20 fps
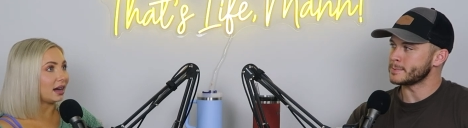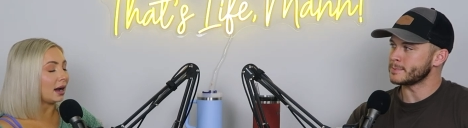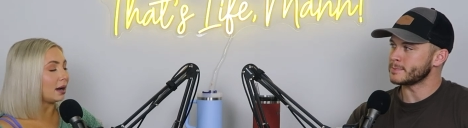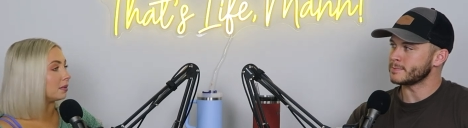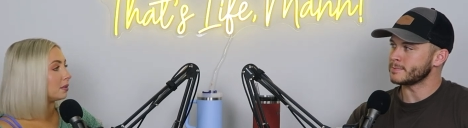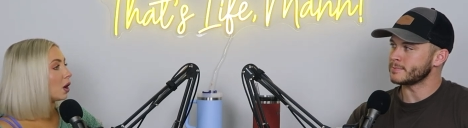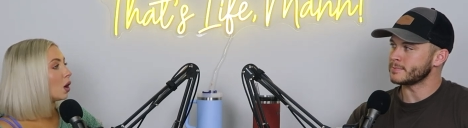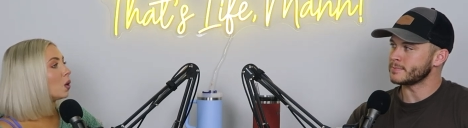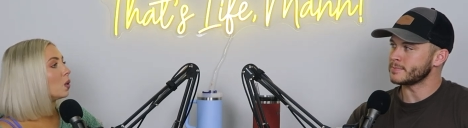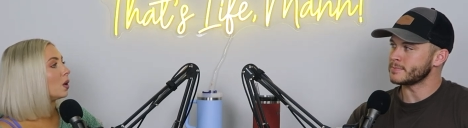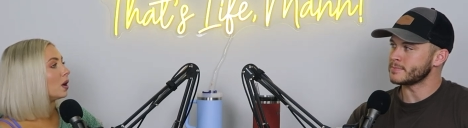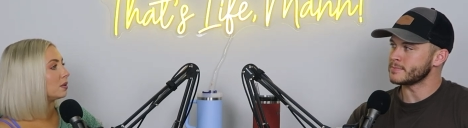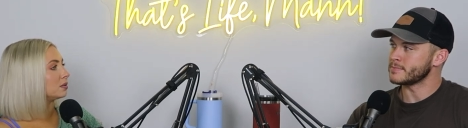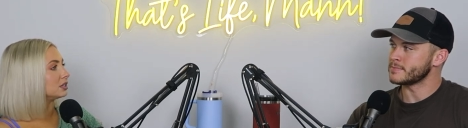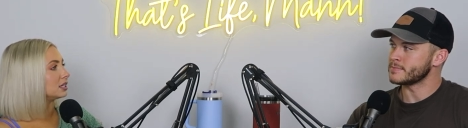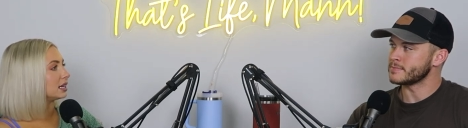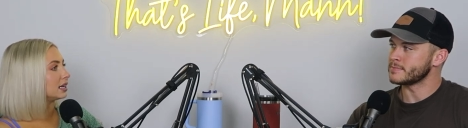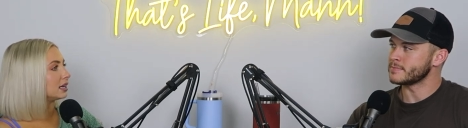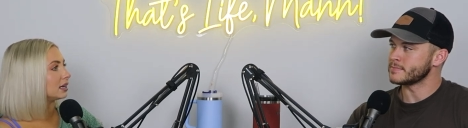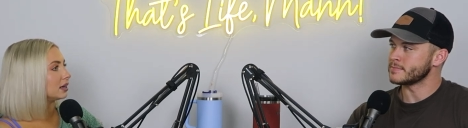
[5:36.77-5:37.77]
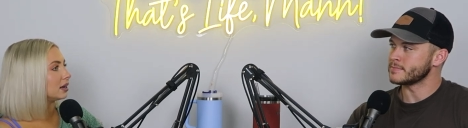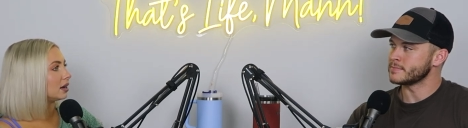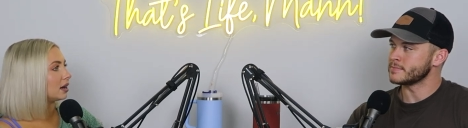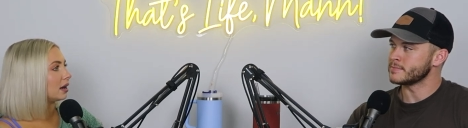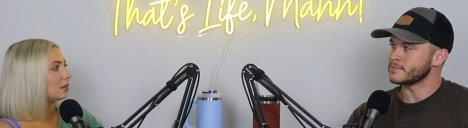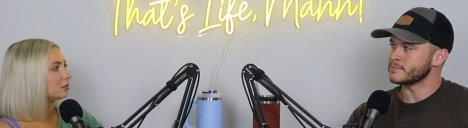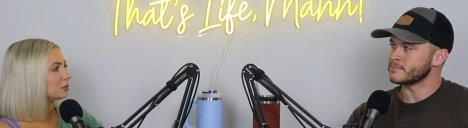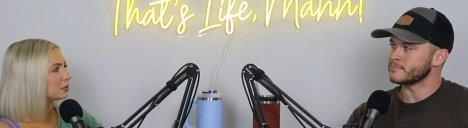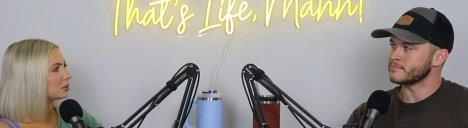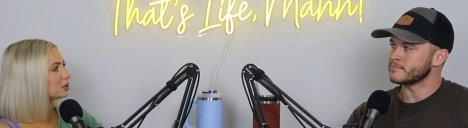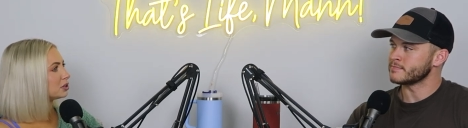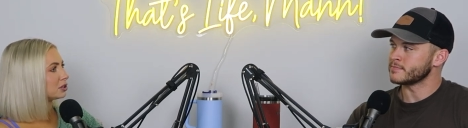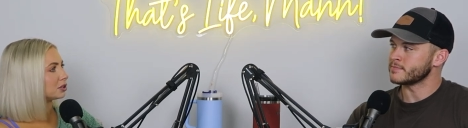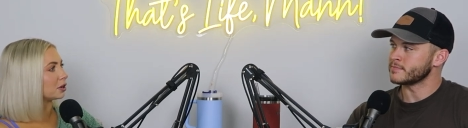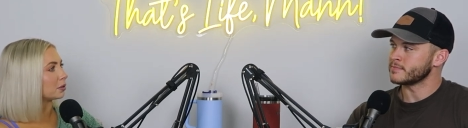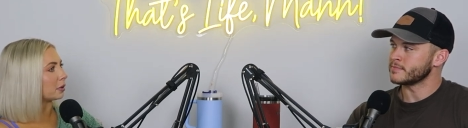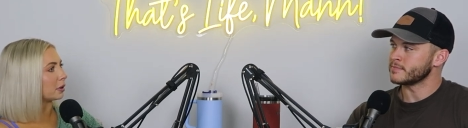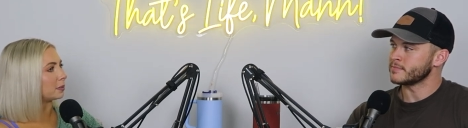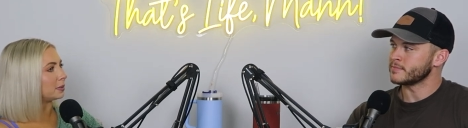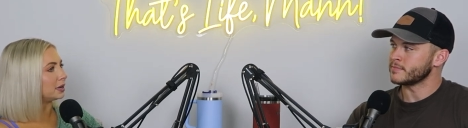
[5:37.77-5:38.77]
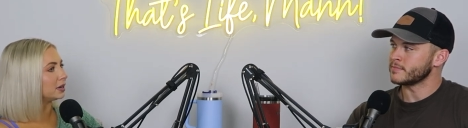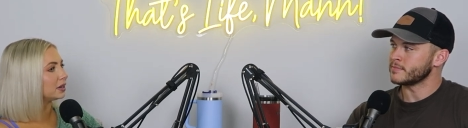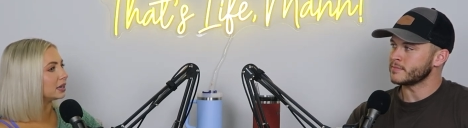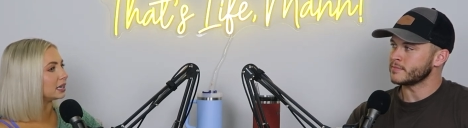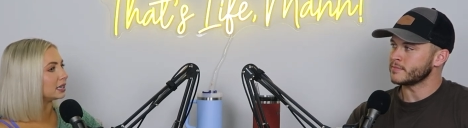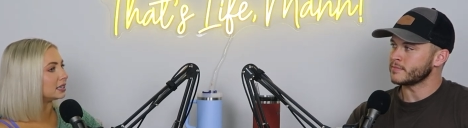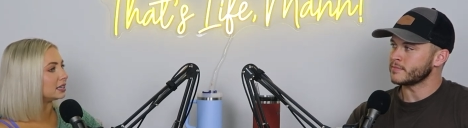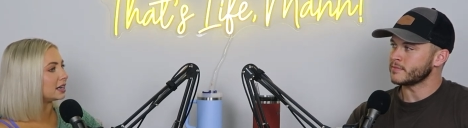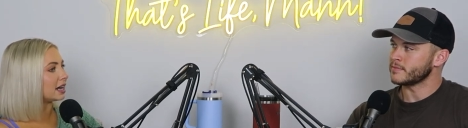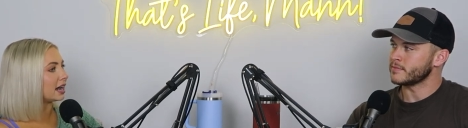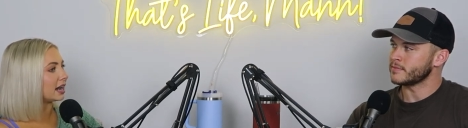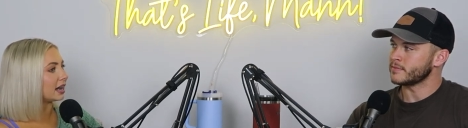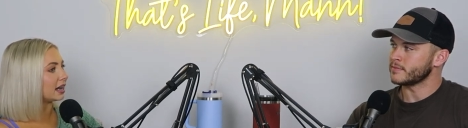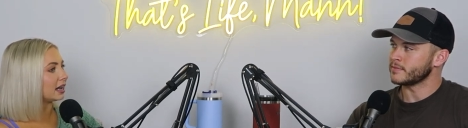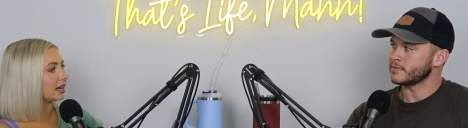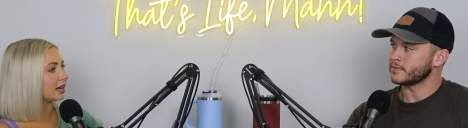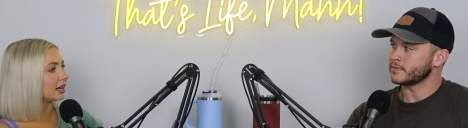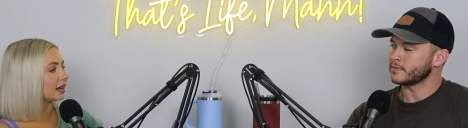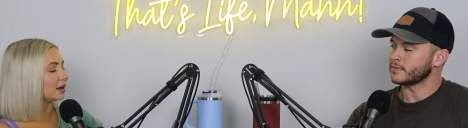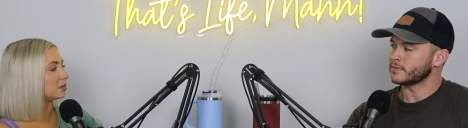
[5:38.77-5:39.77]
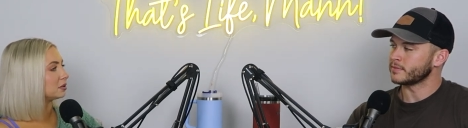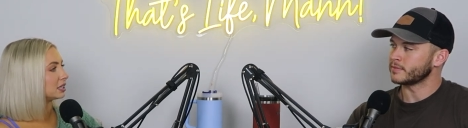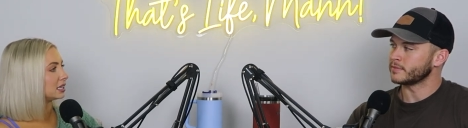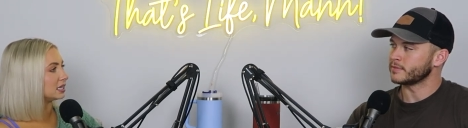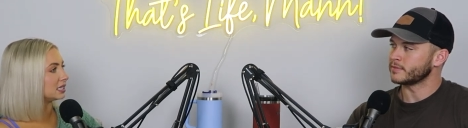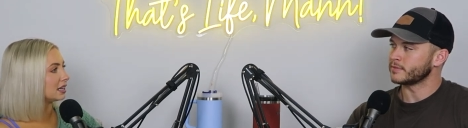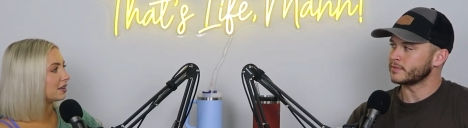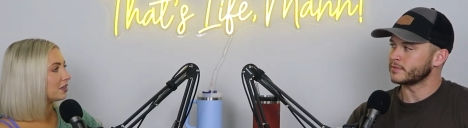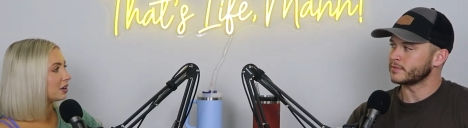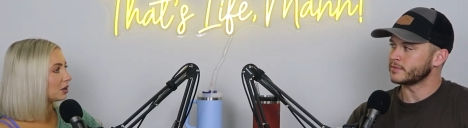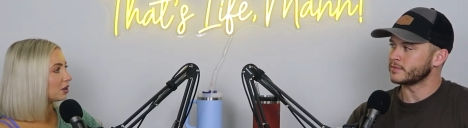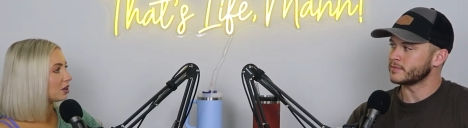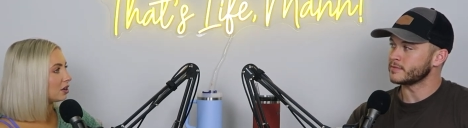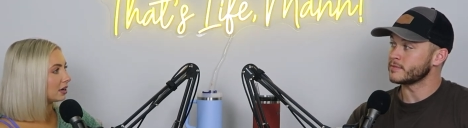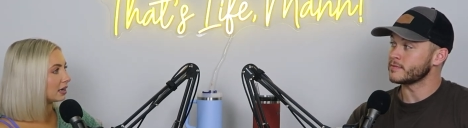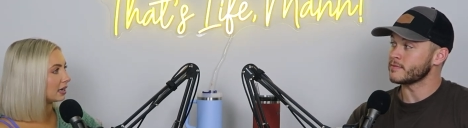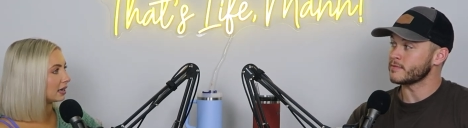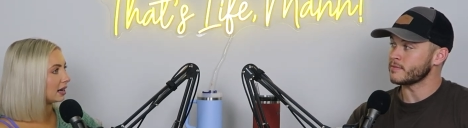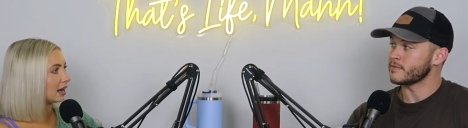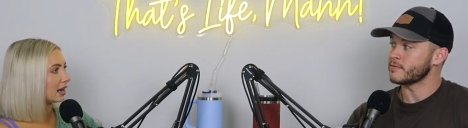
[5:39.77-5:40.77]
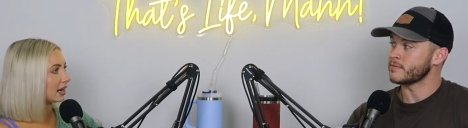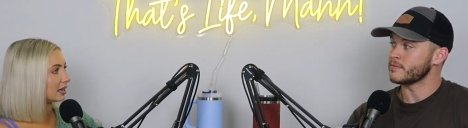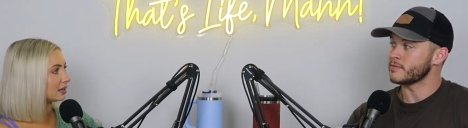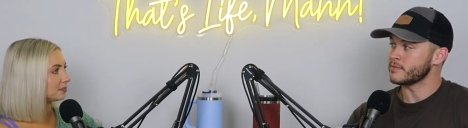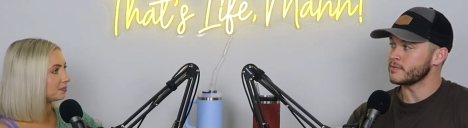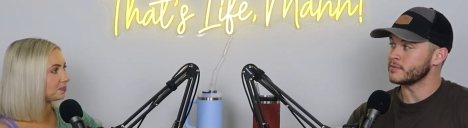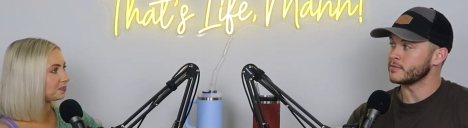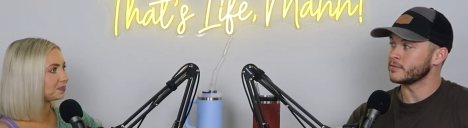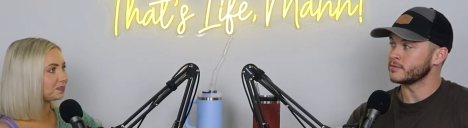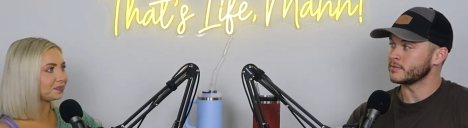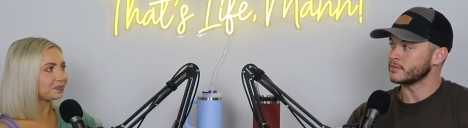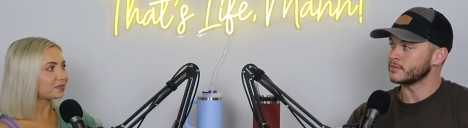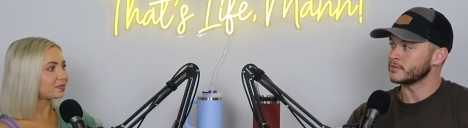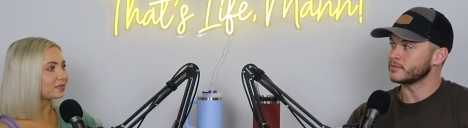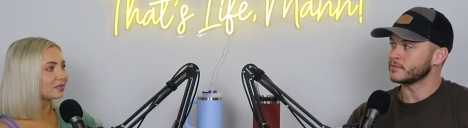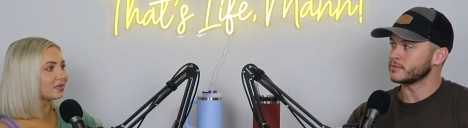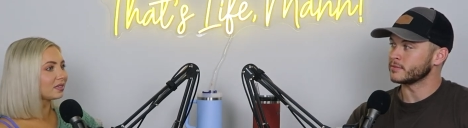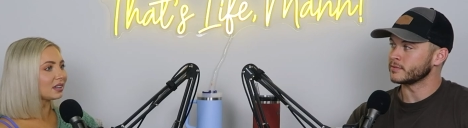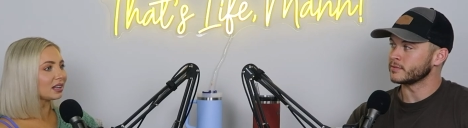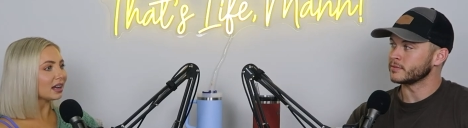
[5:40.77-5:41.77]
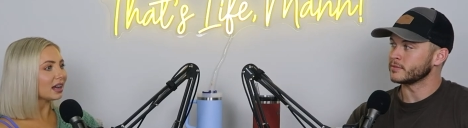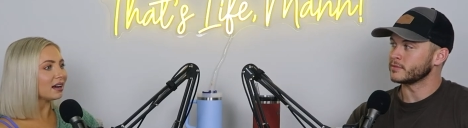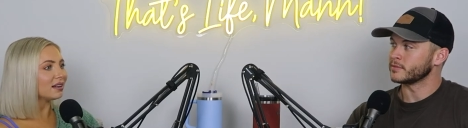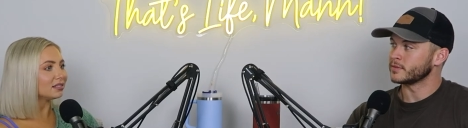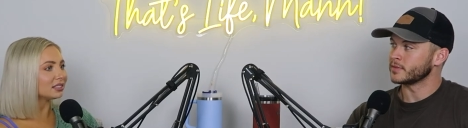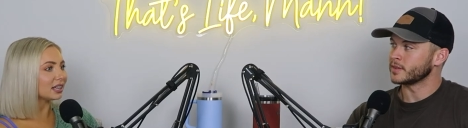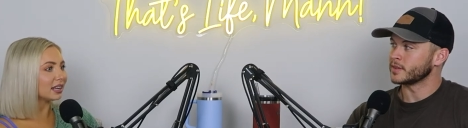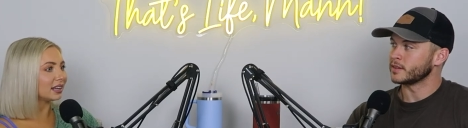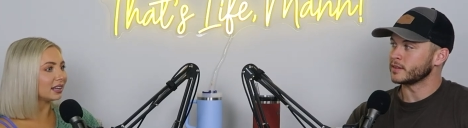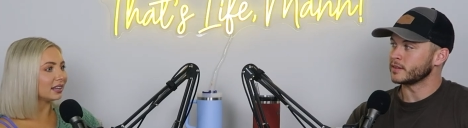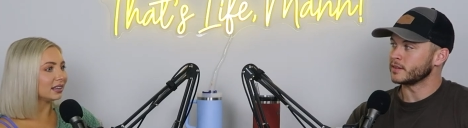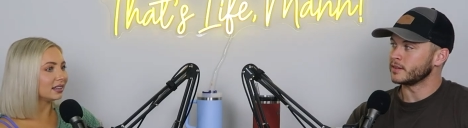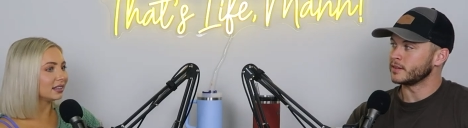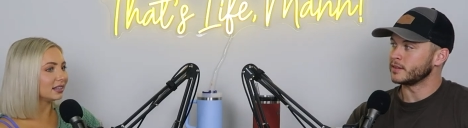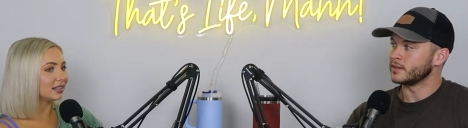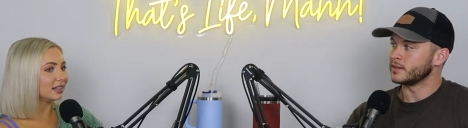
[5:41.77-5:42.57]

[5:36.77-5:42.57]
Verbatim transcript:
Speaker 1: I oh, I was like, I'm supposed to start my period today. And it was like seven o'clock at night. And I was like,